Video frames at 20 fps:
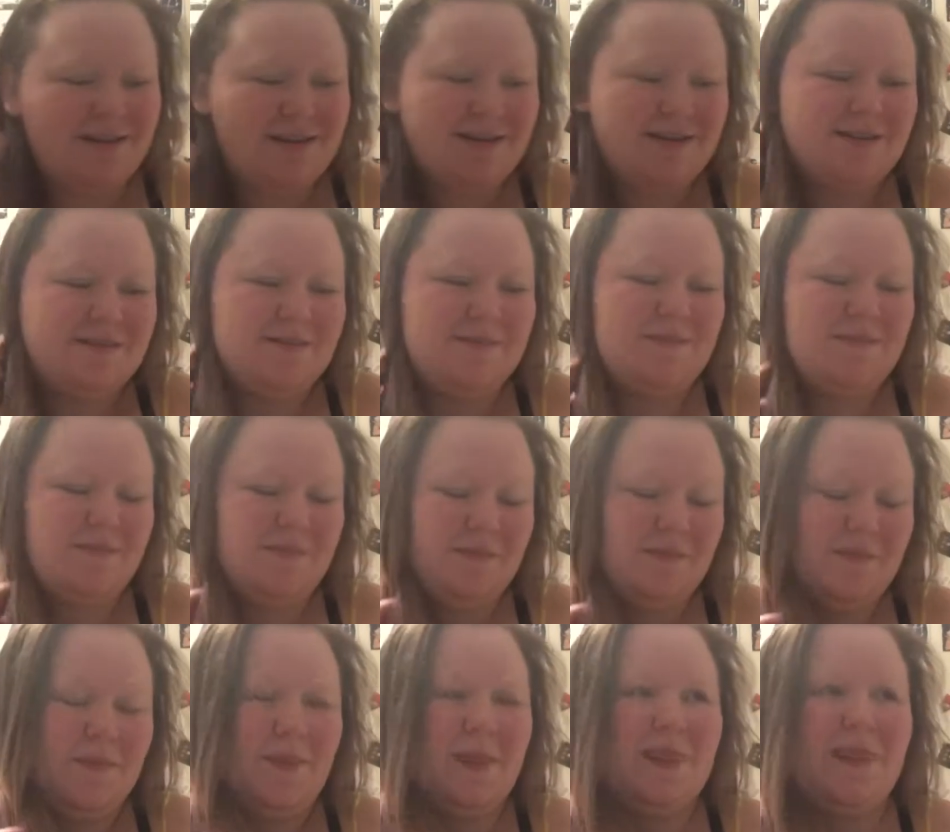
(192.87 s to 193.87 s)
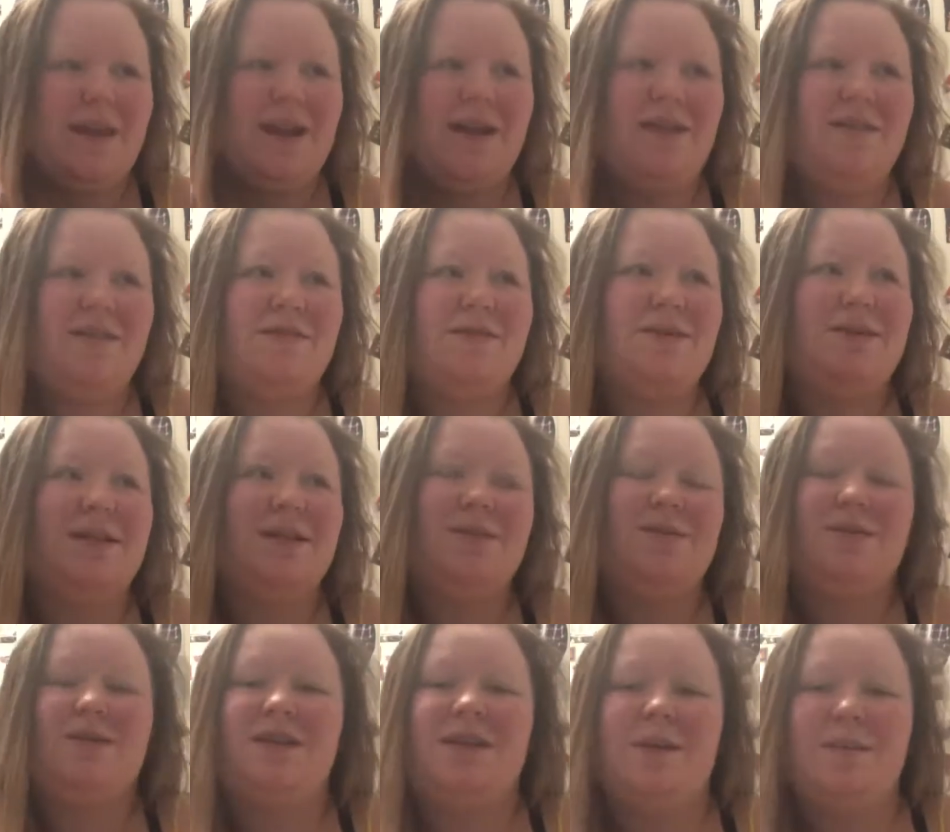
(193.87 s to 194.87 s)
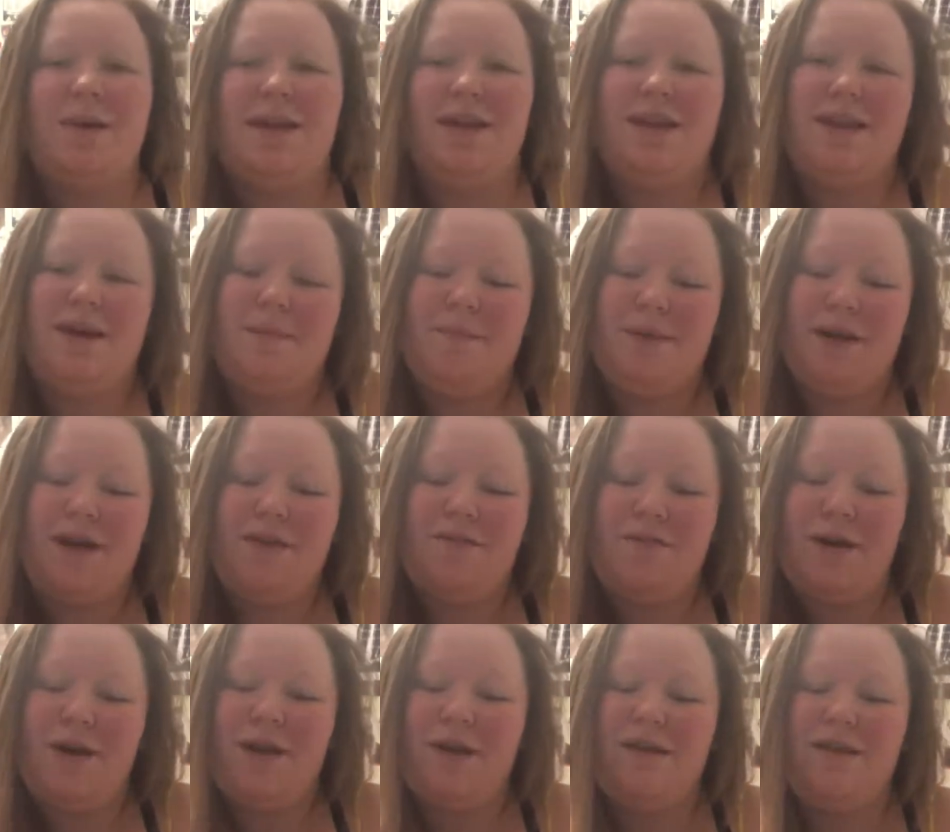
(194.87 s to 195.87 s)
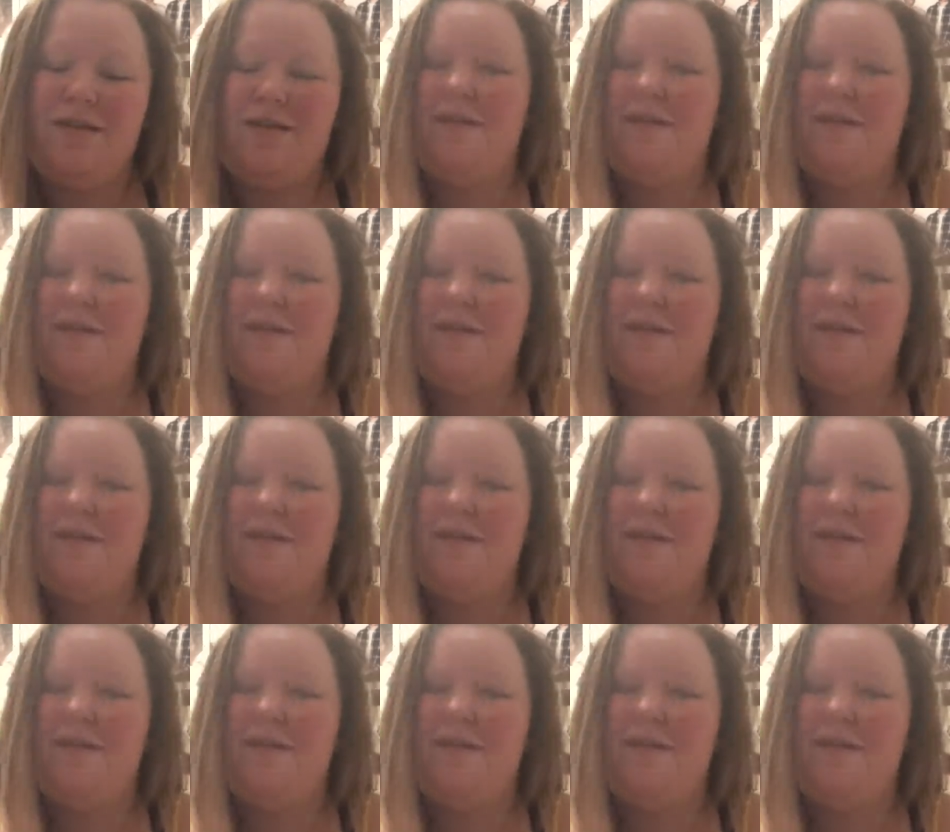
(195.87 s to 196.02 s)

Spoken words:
And I've never really told anybody that, but I thought